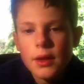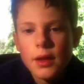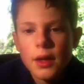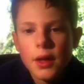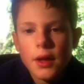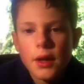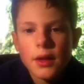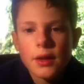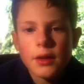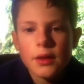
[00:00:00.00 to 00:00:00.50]

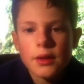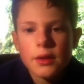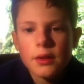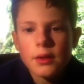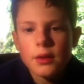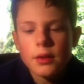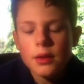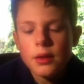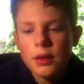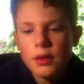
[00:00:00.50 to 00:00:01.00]
and
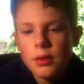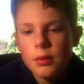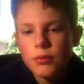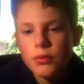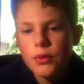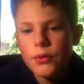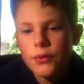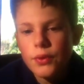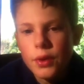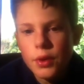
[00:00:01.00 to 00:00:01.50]
look at some
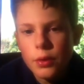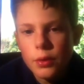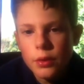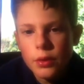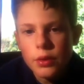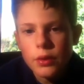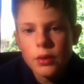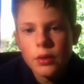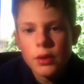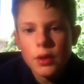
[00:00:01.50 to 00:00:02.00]

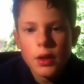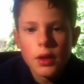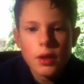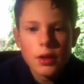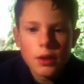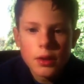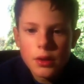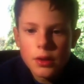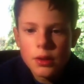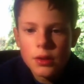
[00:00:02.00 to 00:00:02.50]
reviews
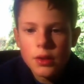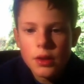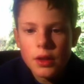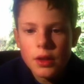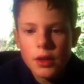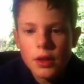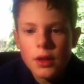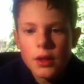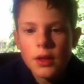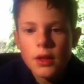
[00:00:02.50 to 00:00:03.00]
to
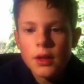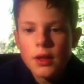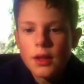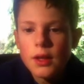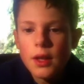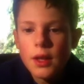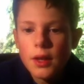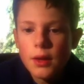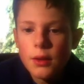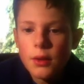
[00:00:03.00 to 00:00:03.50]
see
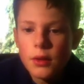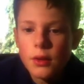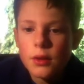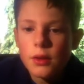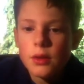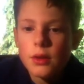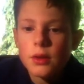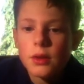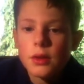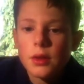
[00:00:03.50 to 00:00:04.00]
how
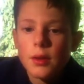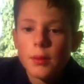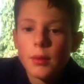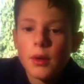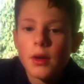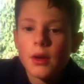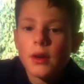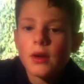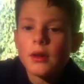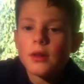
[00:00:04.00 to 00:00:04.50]
good some
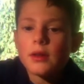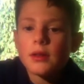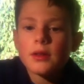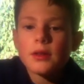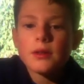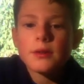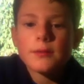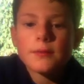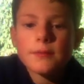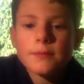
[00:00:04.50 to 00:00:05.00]
are.
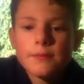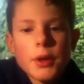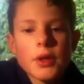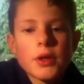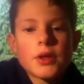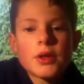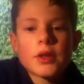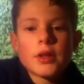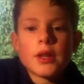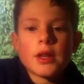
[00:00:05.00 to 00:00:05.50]

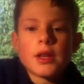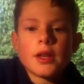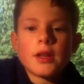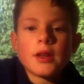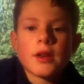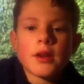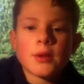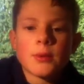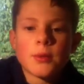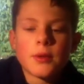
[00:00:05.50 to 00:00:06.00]
Personally,
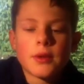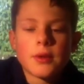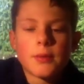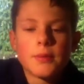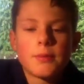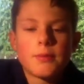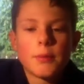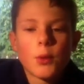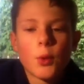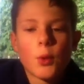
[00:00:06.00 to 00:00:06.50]
I wouldn't
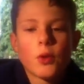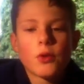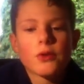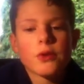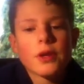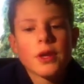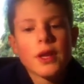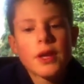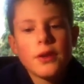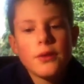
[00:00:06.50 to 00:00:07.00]
order
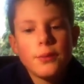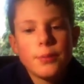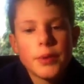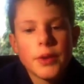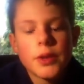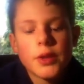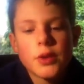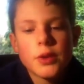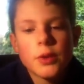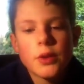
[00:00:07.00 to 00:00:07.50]
a lathe
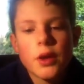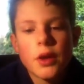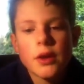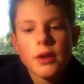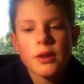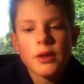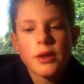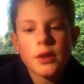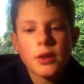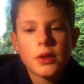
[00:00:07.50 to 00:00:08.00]
because you
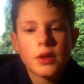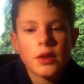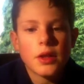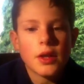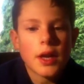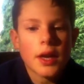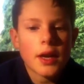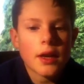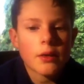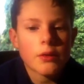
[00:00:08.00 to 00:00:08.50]
can't actually see
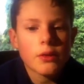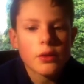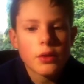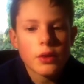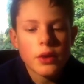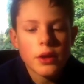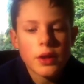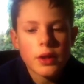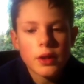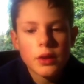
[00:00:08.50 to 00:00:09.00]
how
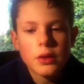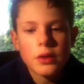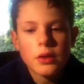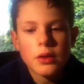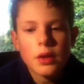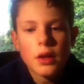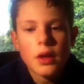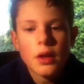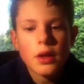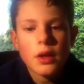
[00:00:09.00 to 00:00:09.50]
good it is